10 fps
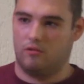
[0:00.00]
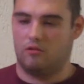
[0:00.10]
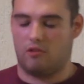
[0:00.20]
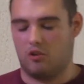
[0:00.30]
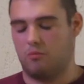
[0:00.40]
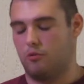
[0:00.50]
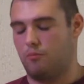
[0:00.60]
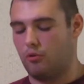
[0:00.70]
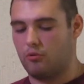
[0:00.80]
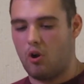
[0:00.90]

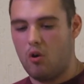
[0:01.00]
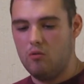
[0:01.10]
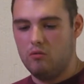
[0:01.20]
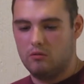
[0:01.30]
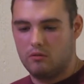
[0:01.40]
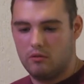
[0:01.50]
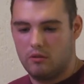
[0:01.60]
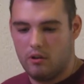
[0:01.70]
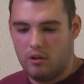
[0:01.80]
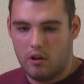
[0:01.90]
transport protocol.
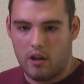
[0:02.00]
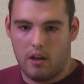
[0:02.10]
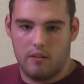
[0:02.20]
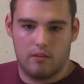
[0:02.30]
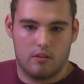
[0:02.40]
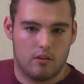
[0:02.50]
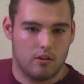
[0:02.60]
And